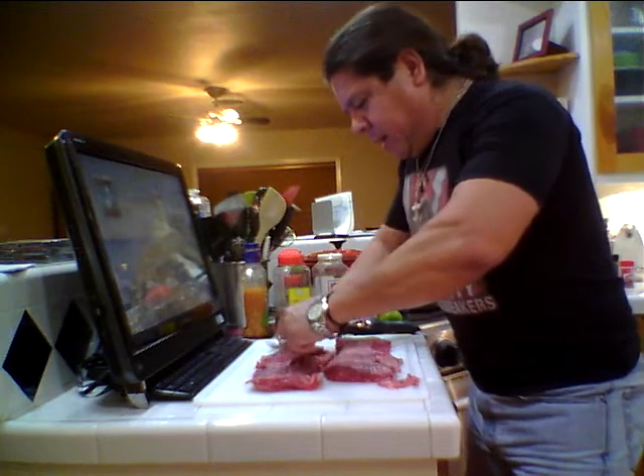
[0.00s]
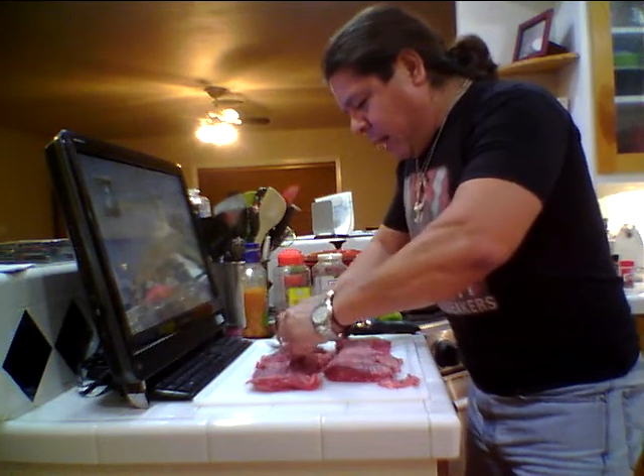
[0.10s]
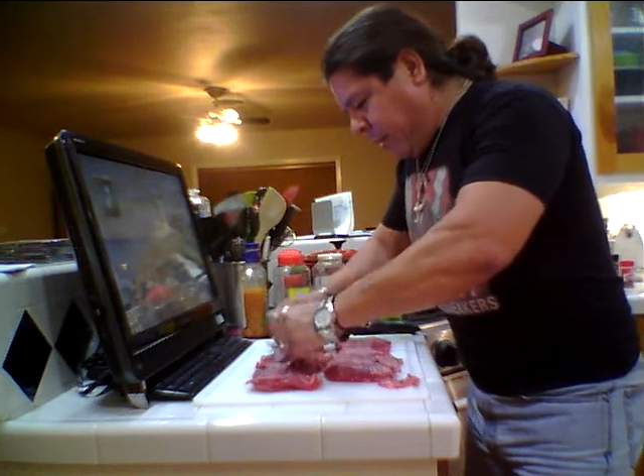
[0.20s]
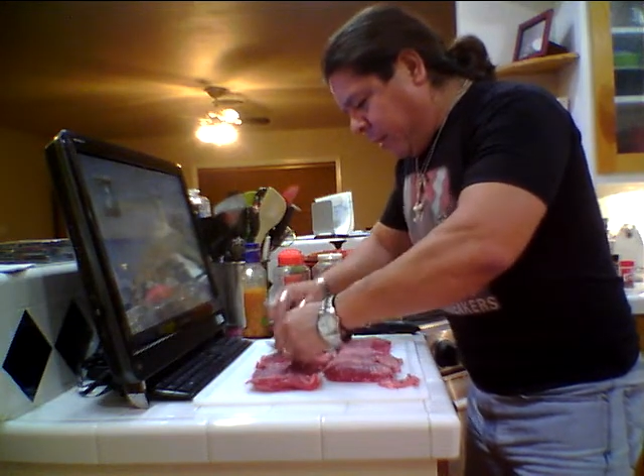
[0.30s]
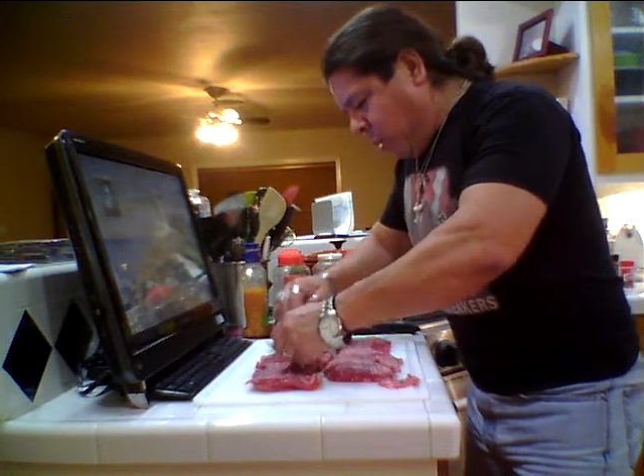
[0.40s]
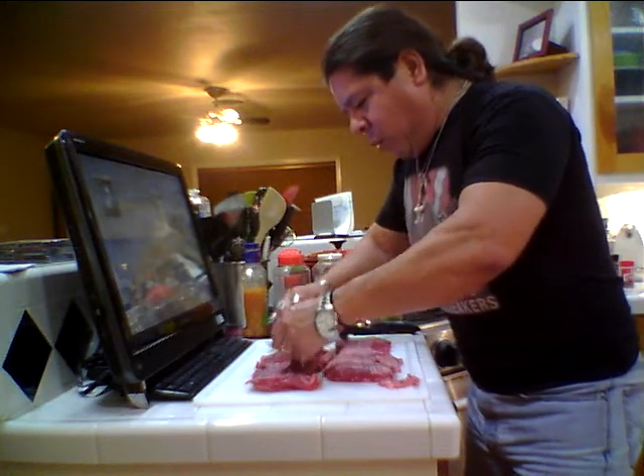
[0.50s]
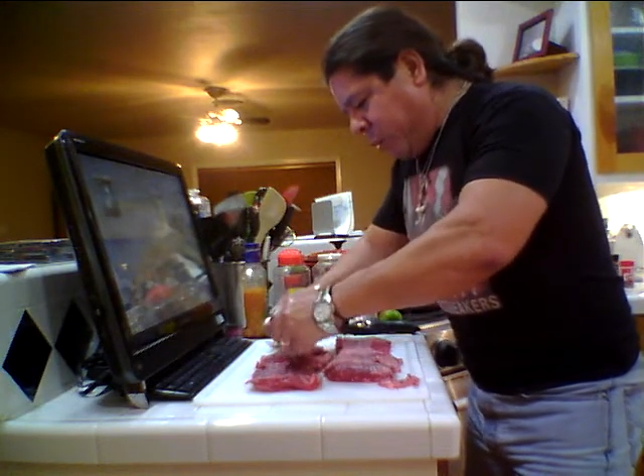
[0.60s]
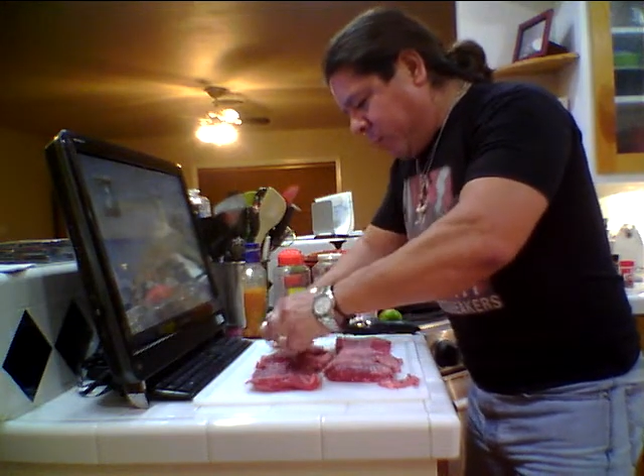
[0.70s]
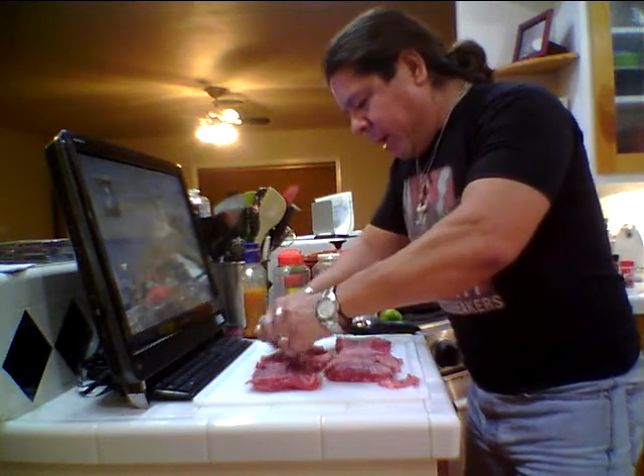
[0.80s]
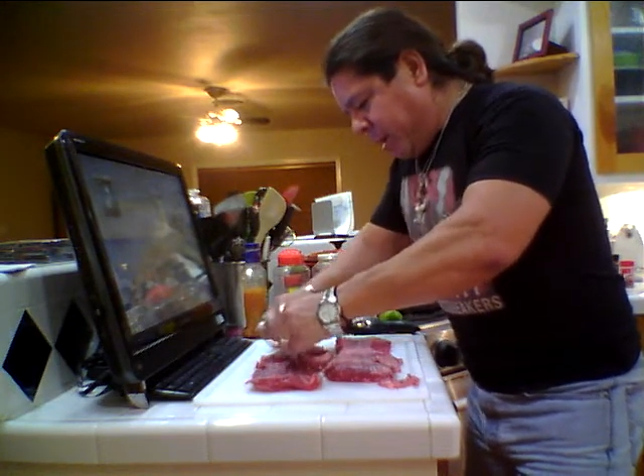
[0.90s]
I thought,
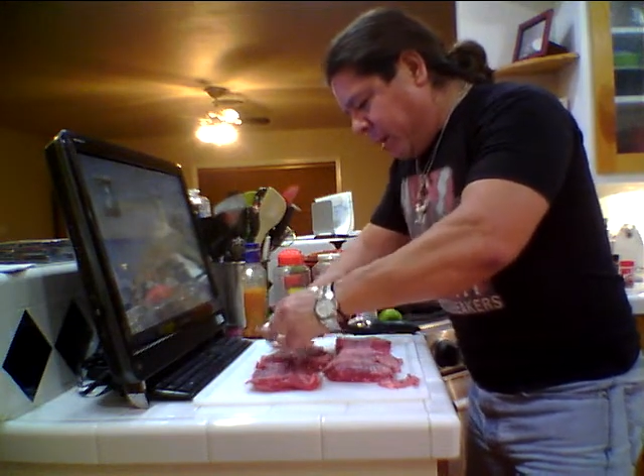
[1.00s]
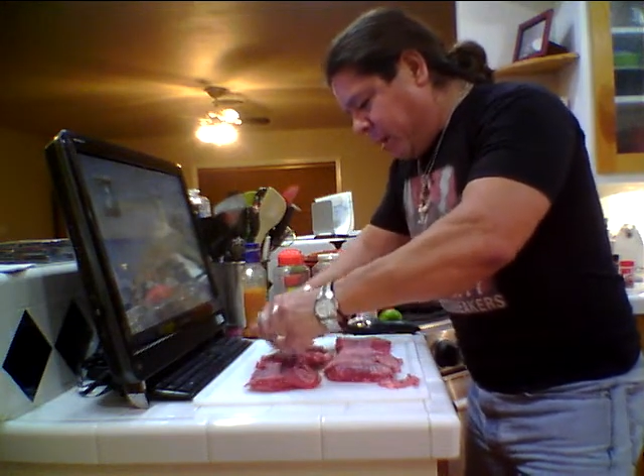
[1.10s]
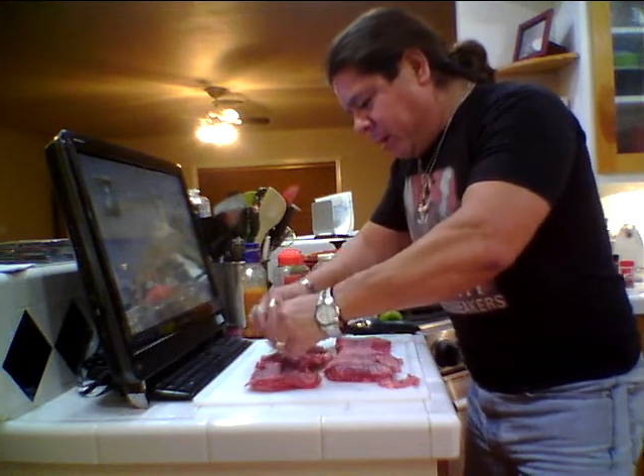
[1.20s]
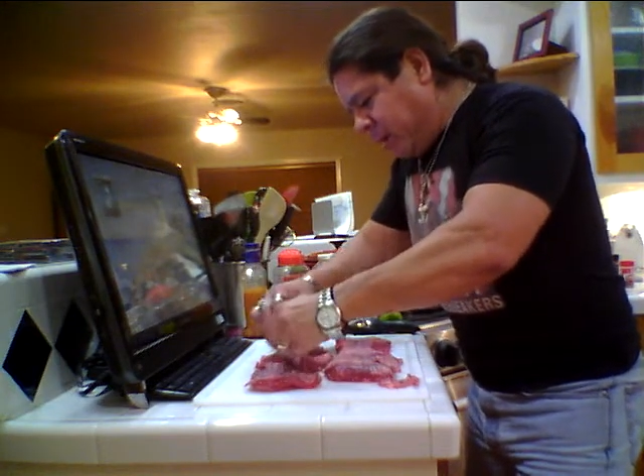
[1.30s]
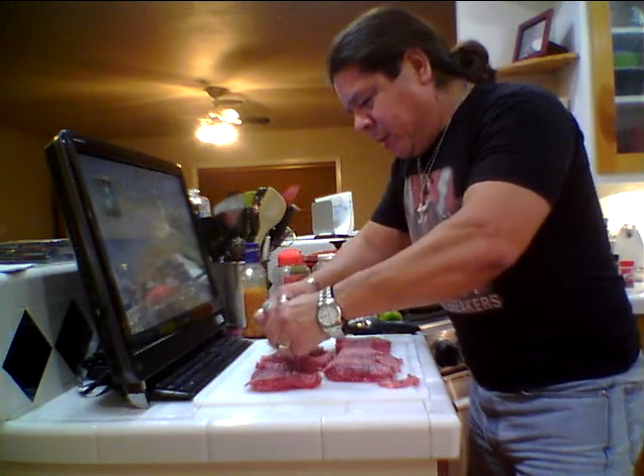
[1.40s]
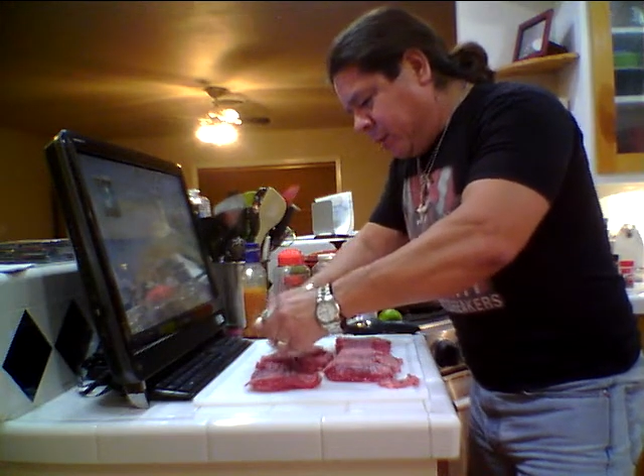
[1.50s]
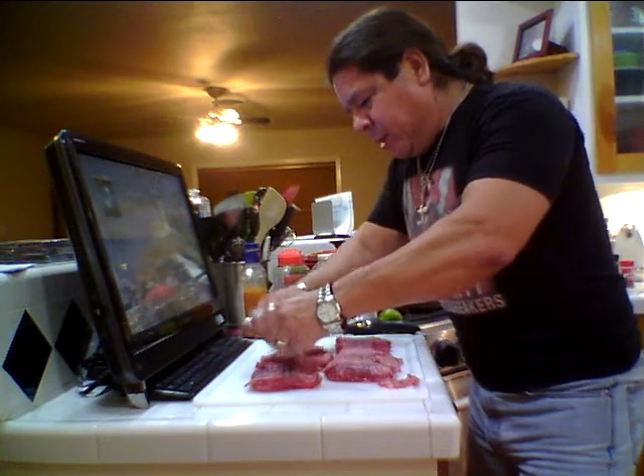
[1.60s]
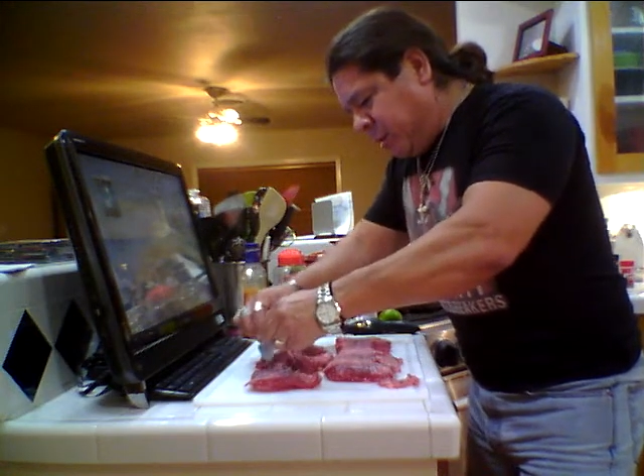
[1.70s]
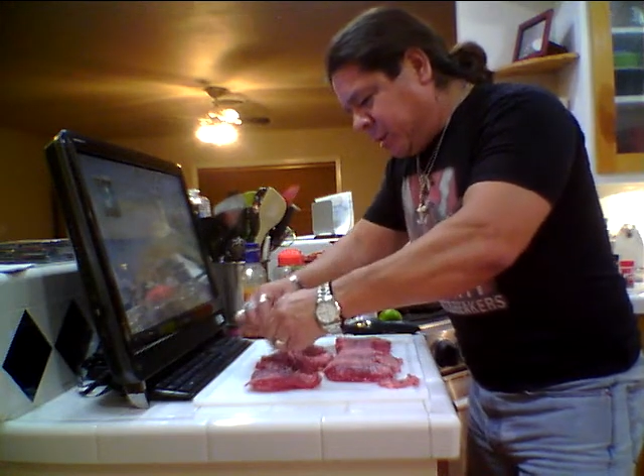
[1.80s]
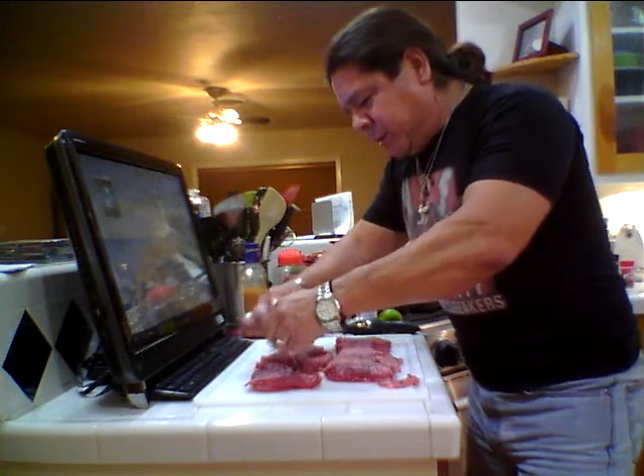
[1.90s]
what better
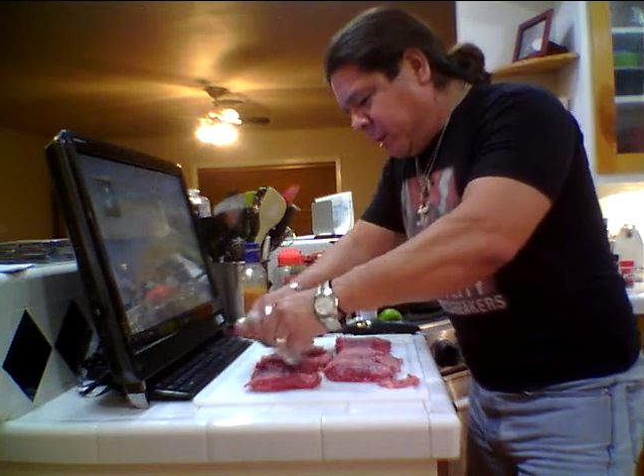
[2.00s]
music to